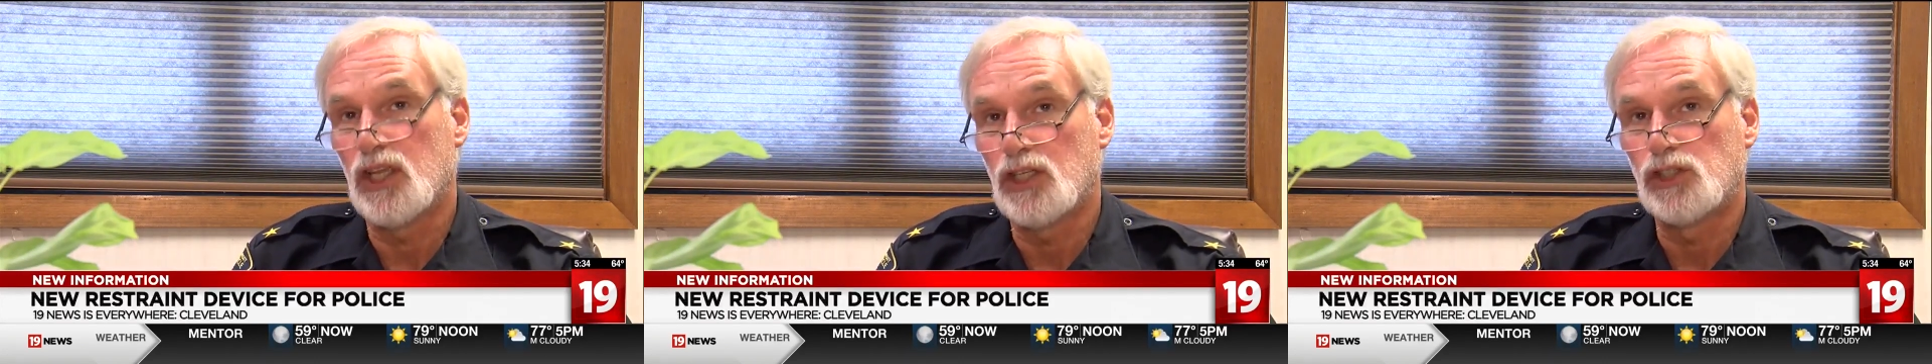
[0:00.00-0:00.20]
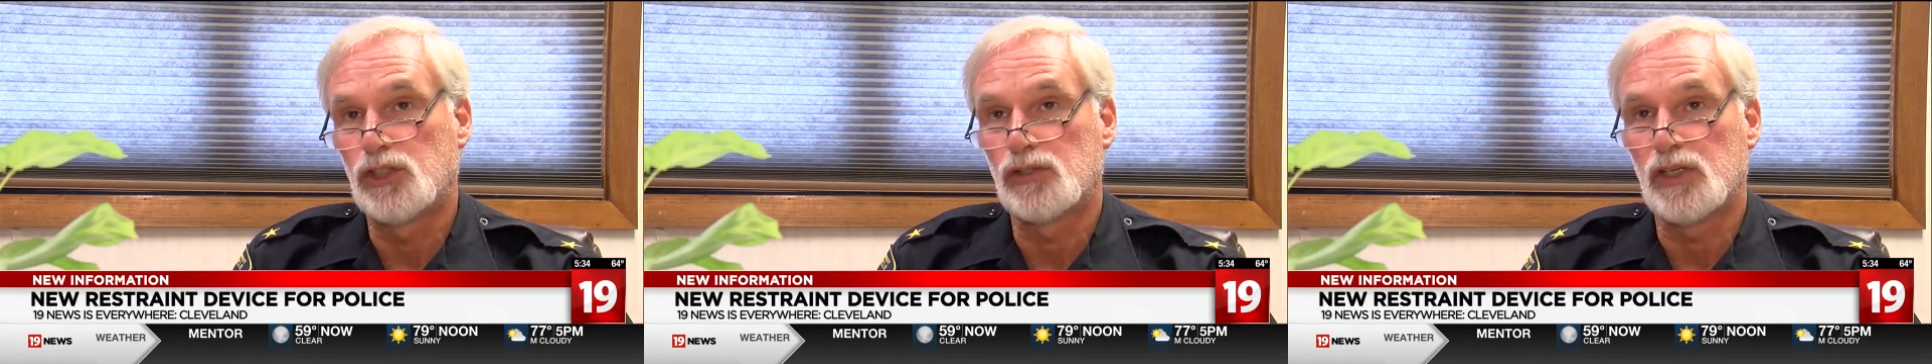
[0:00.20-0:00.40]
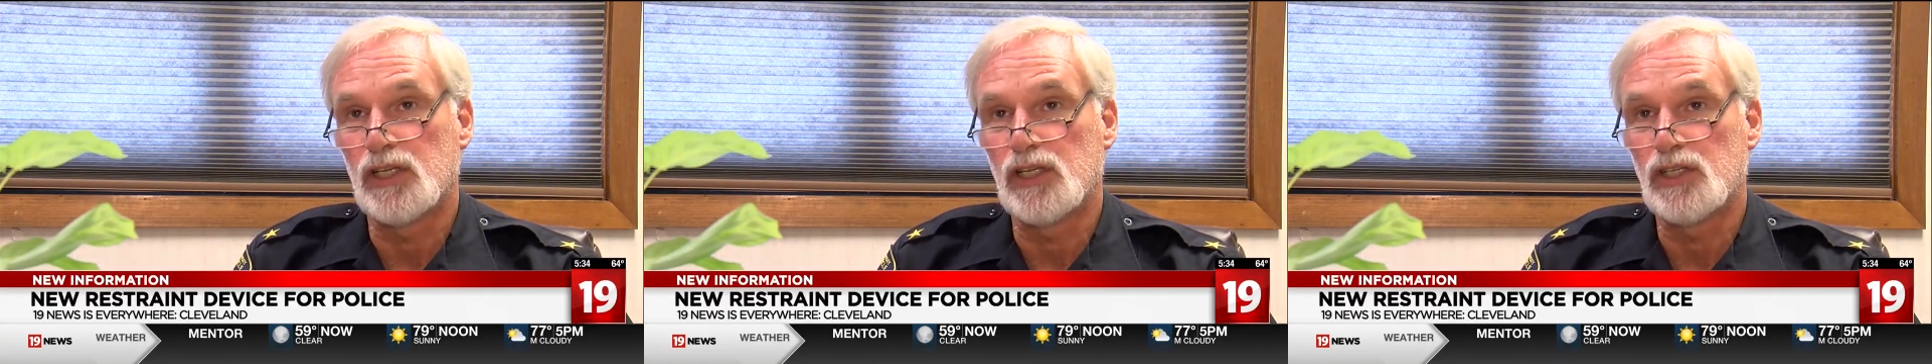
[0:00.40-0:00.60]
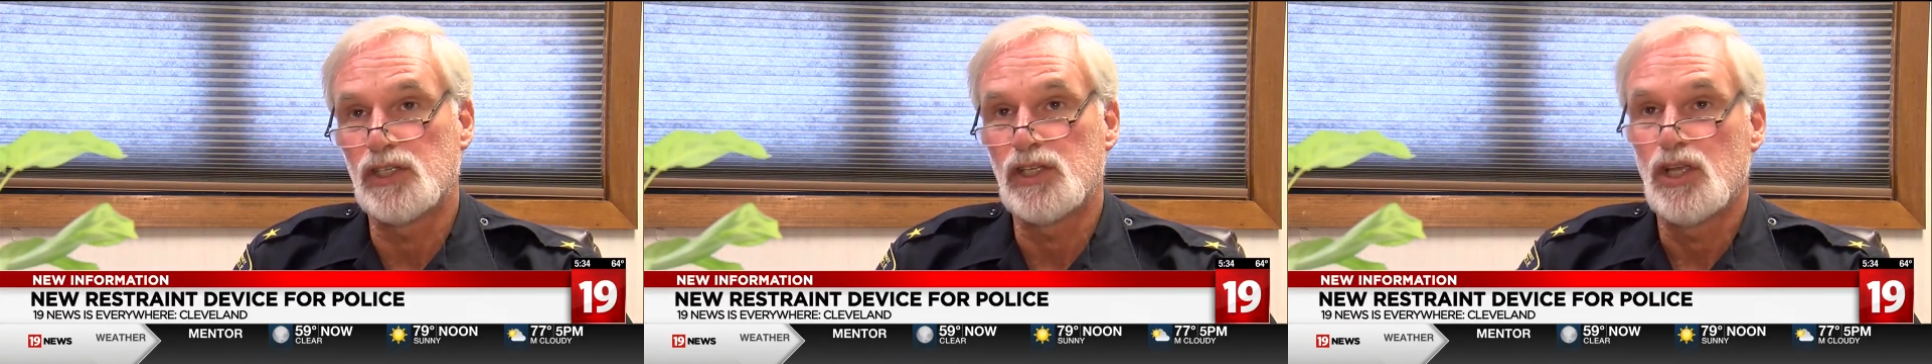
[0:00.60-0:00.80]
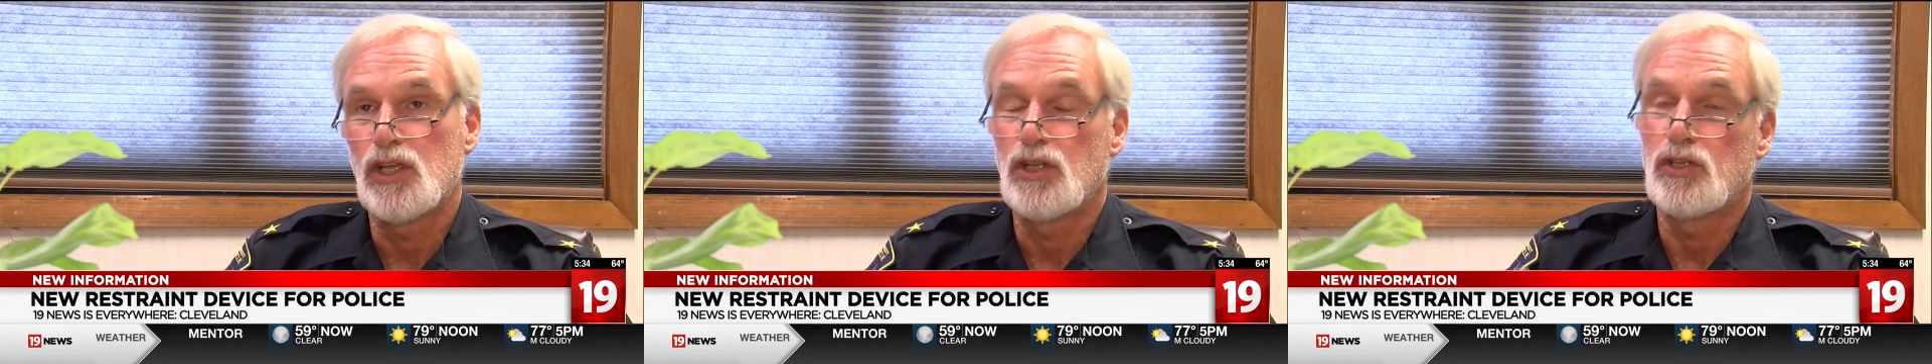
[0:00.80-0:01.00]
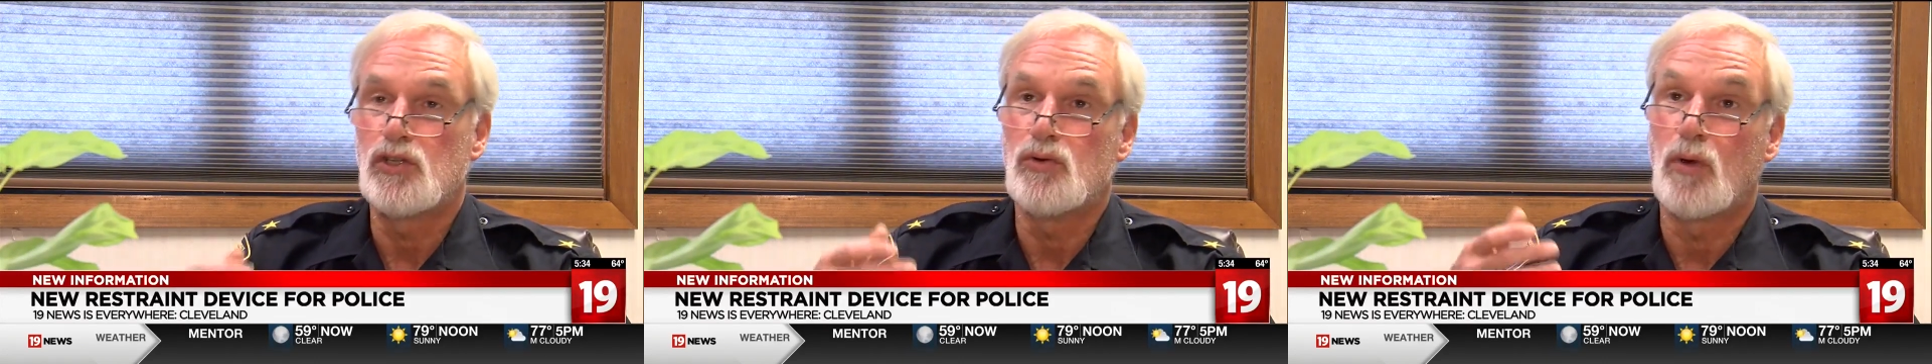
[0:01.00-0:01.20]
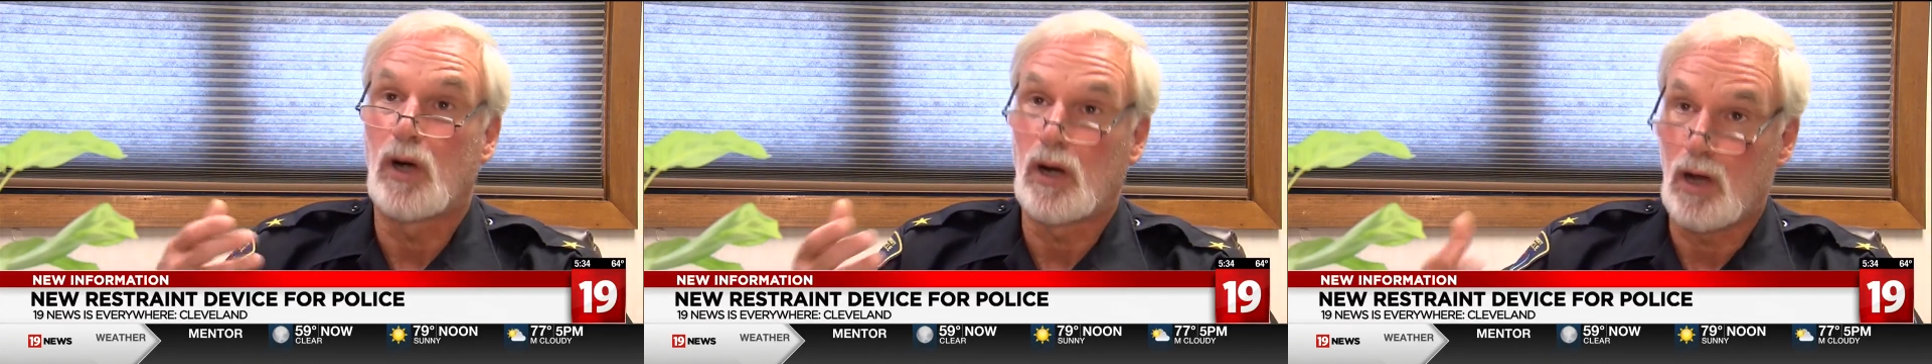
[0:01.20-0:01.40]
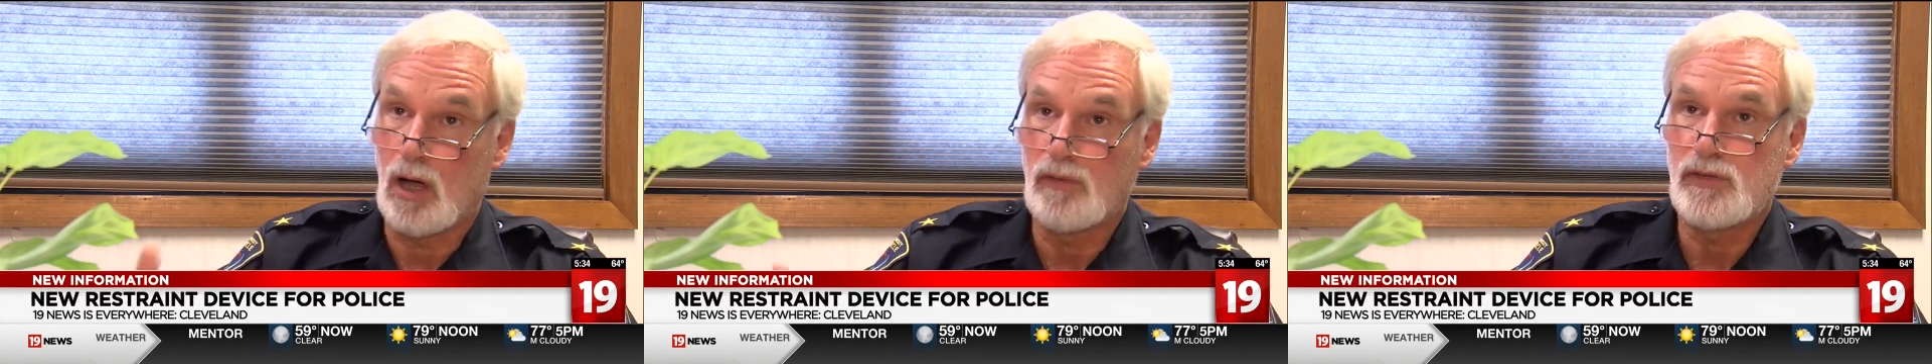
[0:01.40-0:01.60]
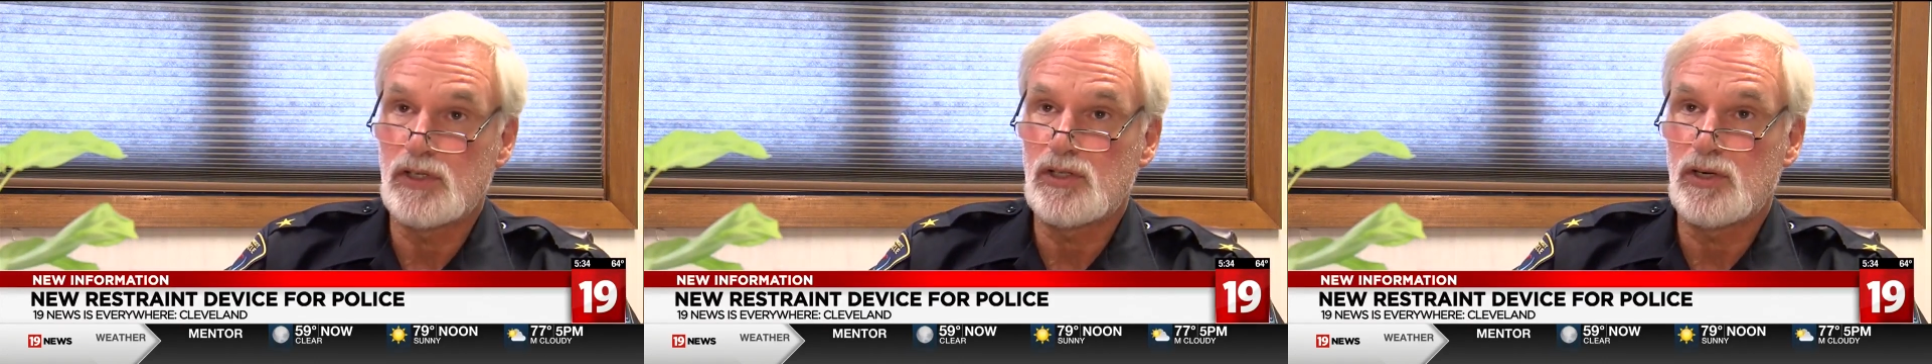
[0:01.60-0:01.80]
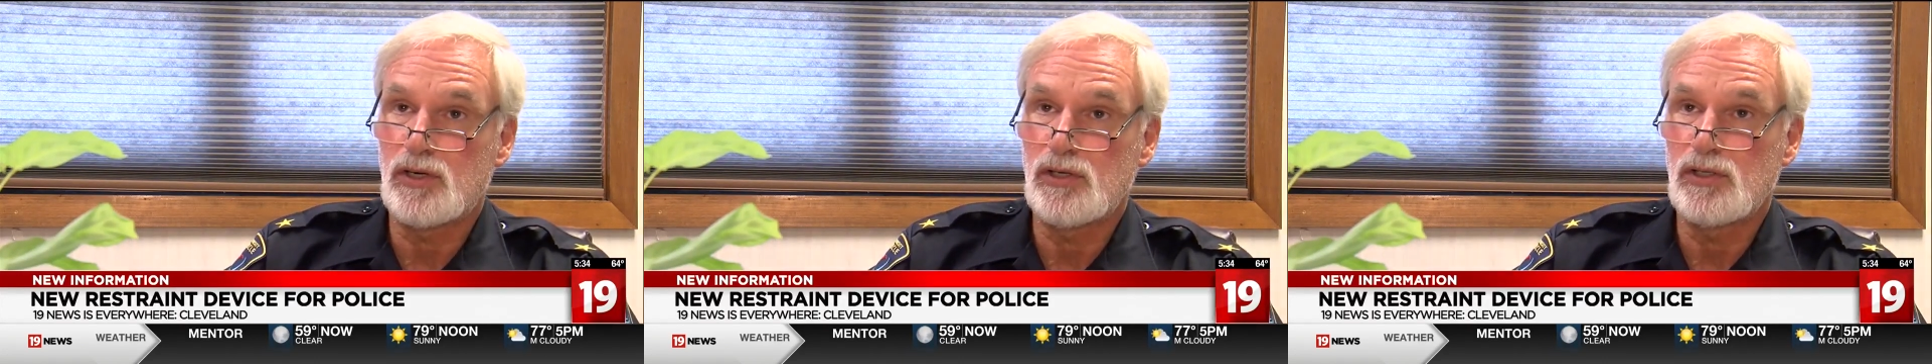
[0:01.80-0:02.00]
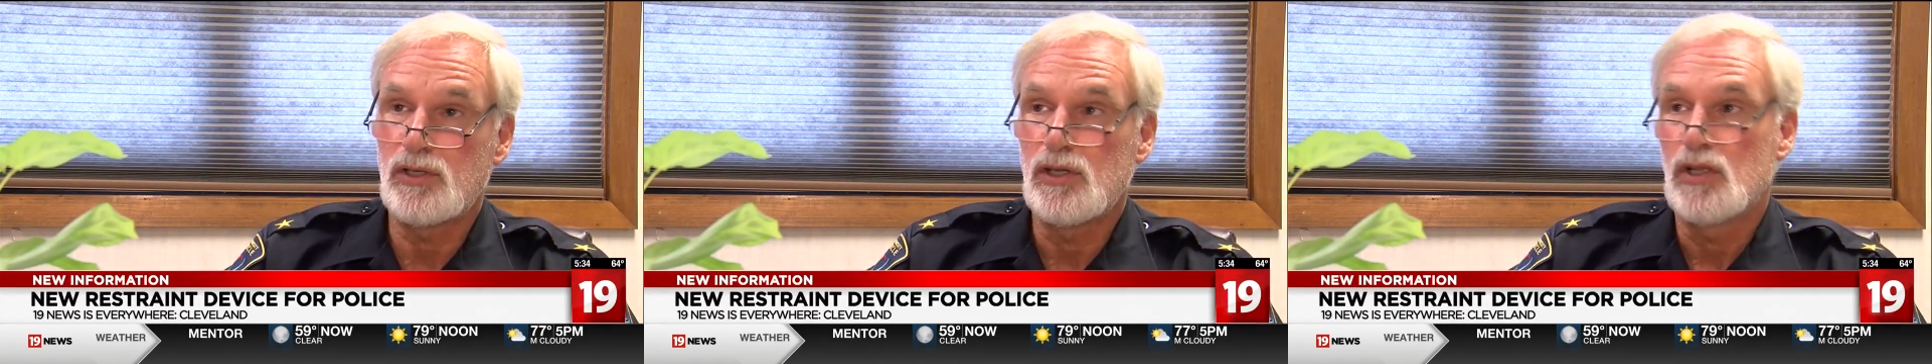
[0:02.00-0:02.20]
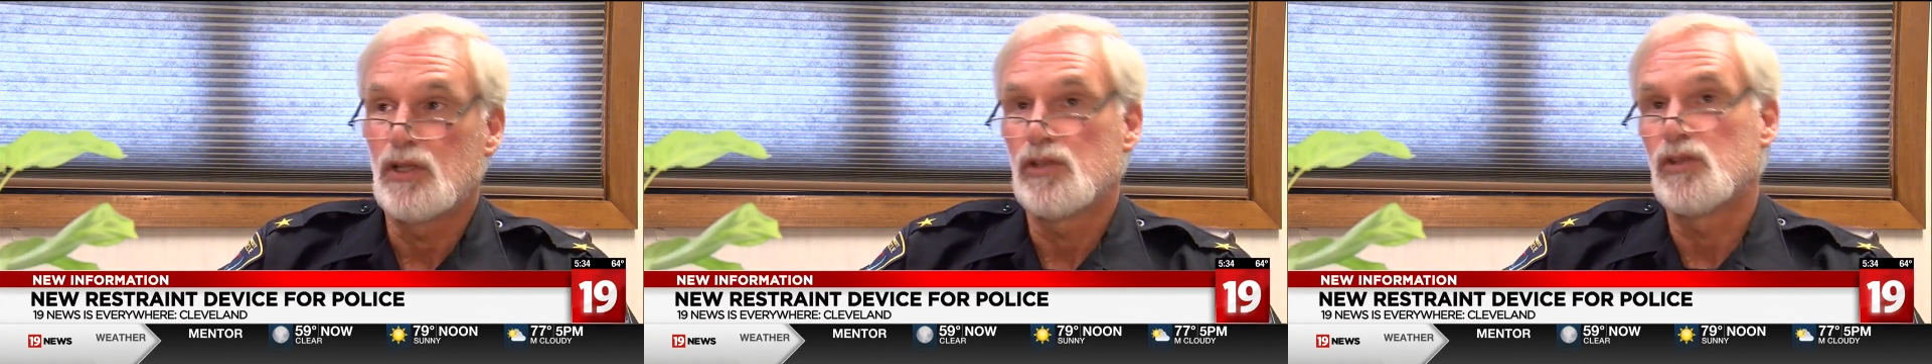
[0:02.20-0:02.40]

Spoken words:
injuries to our officers,